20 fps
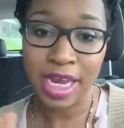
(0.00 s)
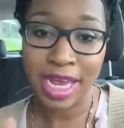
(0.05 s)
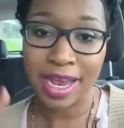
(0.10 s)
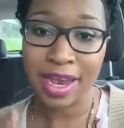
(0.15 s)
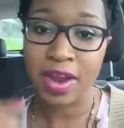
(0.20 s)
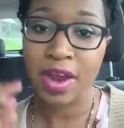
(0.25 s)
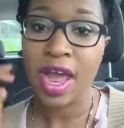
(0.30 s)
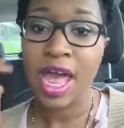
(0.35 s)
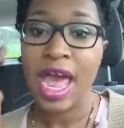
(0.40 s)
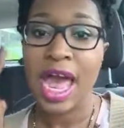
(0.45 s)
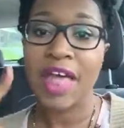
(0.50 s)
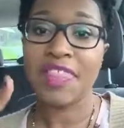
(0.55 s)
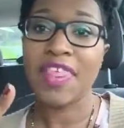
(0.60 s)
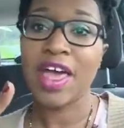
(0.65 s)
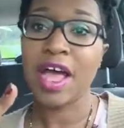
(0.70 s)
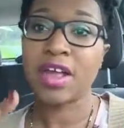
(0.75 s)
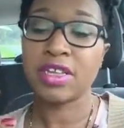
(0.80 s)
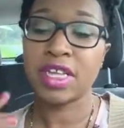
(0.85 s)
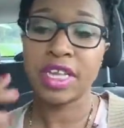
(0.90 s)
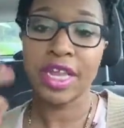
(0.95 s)
here,
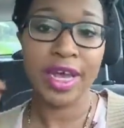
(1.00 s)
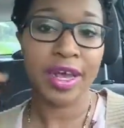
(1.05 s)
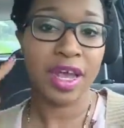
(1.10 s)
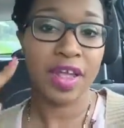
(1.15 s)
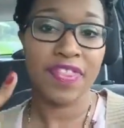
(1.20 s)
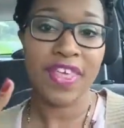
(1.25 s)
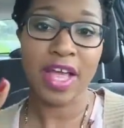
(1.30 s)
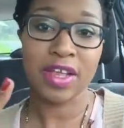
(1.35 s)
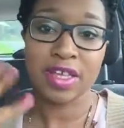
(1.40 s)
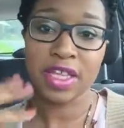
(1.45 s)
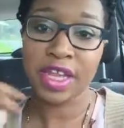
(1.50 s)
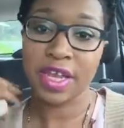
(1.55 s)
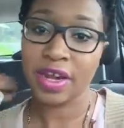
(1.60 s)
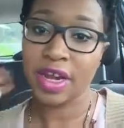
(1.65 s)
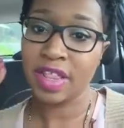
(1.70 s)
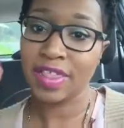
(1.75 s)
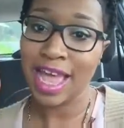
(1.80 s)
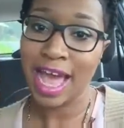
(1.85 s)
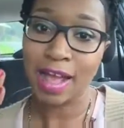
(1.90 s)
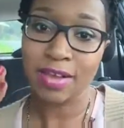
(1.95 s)
1,000 there, 1,000 there,
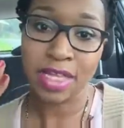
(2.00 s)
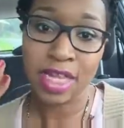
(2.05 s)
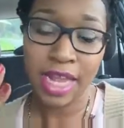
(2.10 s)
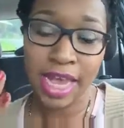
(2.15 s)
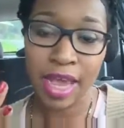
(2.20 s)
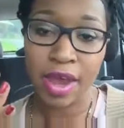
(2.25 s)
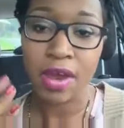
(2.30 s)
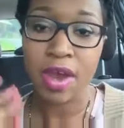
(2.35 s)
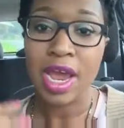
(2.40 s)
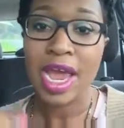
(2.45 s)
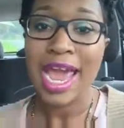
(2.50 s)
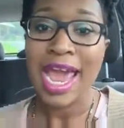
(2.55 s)
and 1,000 there?